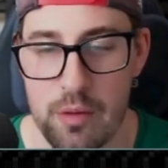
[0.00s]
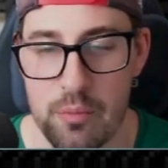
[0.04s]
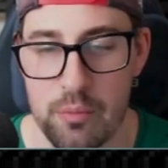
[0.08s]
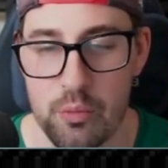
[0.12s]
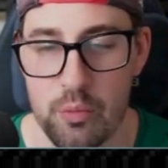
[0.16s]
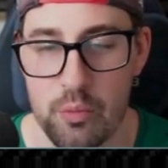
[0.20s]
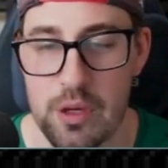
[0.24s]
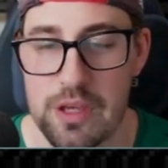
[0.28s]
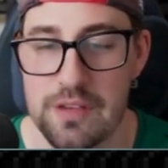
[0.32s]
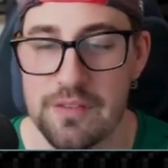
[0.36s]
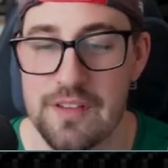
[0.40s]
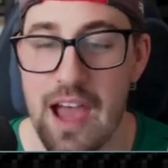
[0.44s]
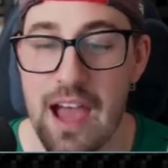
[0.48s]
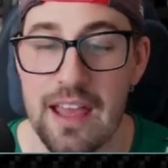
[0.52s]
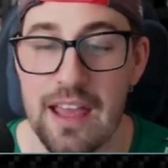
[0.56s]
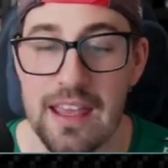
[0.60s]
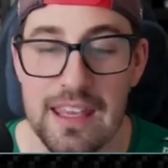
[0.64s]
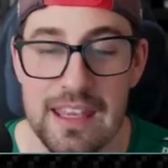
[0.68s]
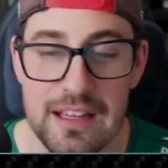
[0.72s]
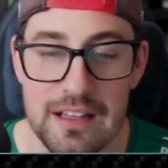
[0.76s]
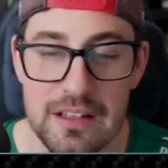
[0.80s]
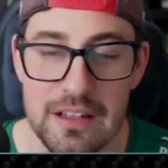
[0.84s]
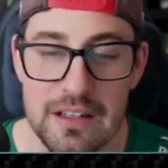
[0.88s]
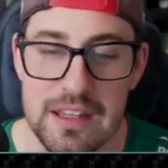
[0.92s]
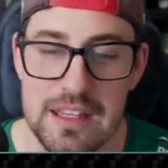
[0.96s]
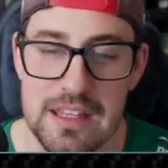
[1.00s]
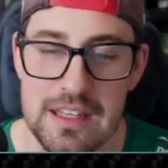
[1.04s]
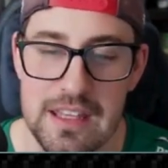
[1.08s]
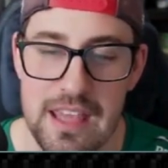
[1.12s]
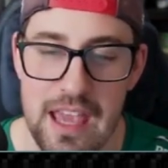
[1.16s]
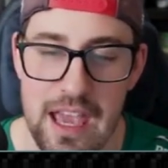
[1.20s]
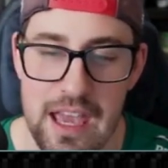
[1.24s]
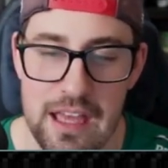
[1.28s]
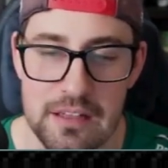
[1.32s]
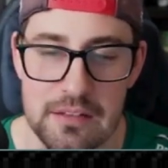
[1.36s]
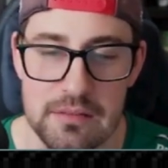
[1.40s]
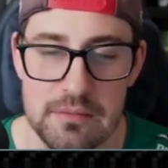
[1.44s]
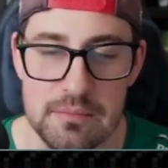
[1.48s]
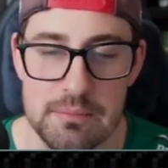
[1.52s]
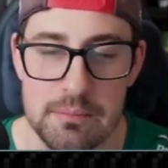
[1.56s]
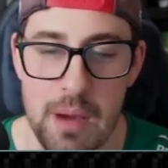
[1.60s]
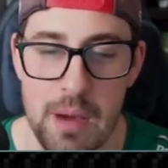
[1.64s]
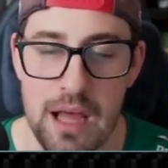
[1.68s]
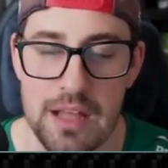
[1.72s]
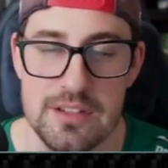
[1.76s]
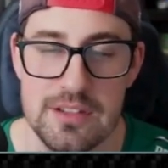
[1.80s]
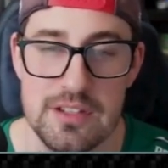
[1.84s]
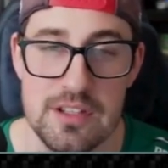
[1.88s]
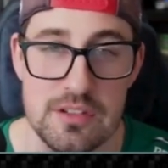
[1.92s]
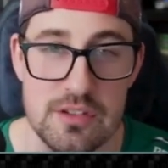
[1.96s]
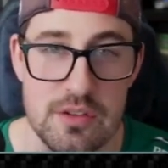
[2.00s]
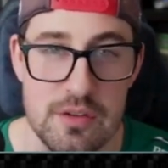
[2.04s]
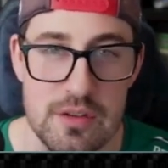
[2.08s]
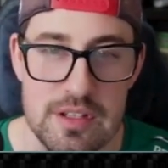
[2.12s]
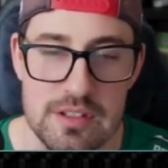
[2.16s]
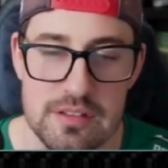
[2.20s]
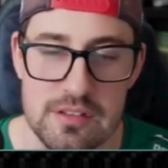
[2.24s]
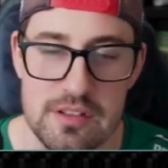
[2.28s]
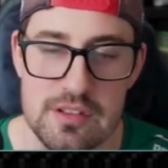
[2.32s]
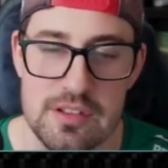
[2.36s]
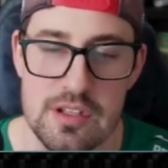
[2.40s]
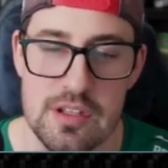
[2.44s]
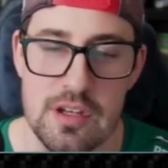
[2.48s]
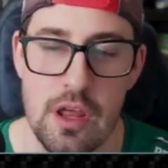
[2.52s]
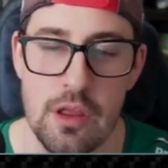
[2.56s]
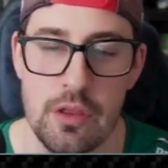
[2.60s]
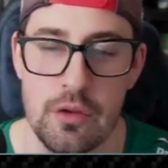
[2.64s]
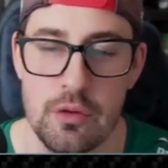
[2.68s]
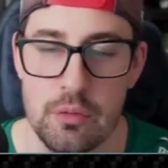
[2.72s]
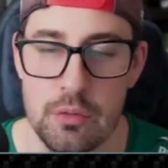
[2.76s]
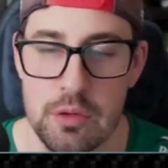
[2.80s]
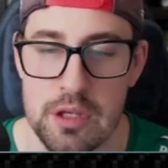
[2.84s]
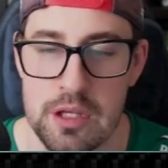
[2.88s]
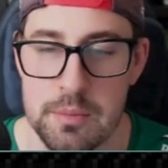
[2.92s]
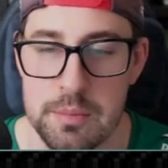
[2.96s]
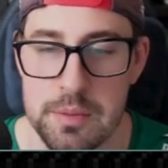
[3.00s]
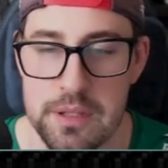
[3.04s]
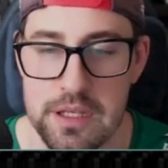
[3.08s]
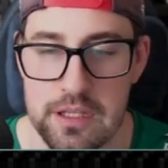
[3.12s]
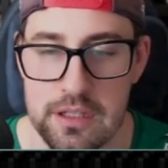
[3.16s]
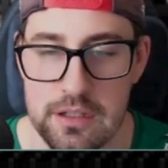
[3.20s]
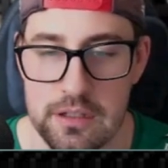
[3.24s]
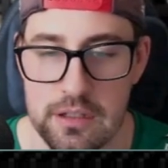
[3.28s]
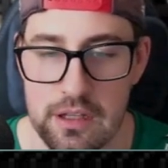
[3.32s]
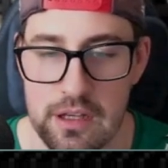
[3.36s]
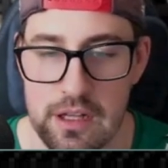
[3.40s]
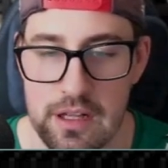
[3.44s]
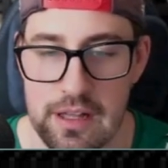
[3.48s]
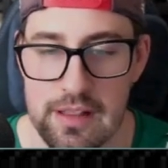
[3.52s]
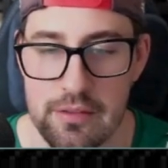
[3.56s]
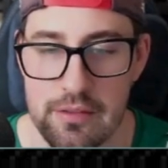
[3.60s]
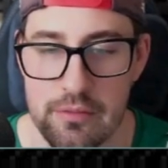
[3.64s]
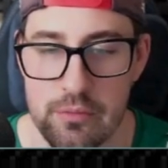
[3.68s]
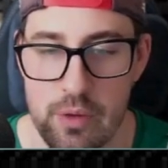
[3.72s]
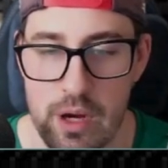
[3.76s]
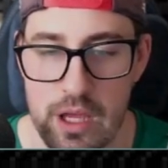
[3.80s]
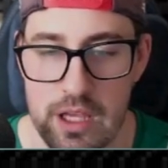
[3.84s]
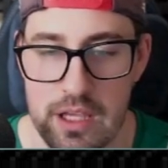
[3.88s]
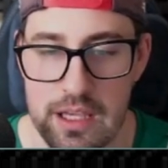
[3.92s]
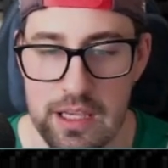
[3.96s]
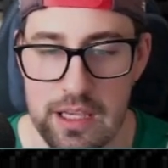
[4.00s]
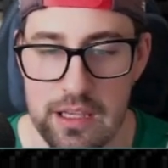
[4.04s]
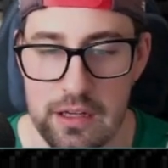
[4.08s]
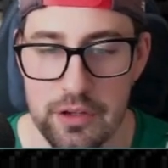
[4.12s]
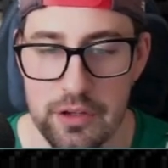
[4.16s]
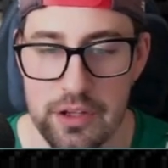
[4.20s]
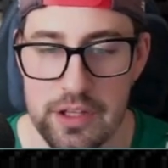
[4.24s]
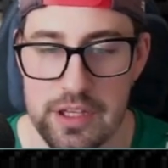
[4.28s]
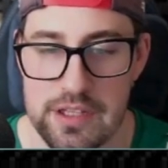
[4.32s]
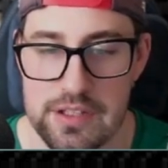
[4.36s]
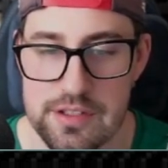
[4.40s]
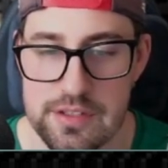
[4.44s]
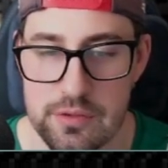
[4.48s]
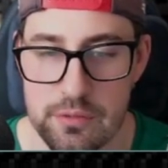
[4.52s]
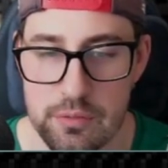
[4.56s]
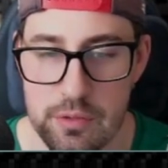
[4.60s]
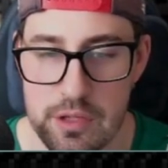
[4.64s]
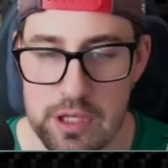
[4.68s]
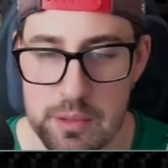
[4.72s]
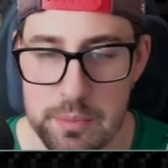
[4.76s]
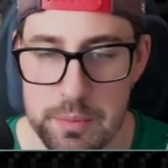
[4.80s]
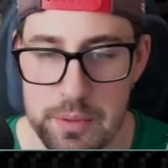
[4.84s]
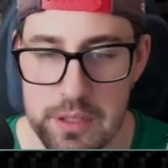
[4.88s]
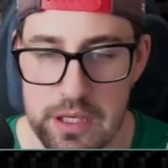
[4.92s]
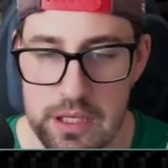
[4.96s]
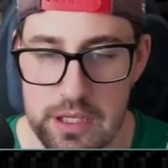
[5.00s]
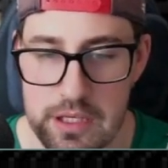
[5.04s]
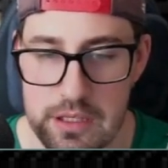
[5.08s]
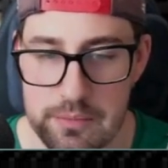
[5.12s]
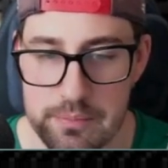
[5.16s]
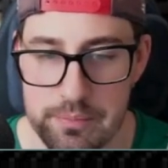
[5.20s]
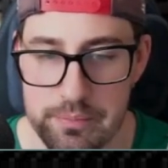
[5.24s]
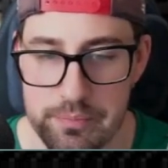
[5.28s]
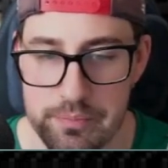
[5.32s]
We've got Italy again, Monza. So this is another repeat, right? Italy is a repeat.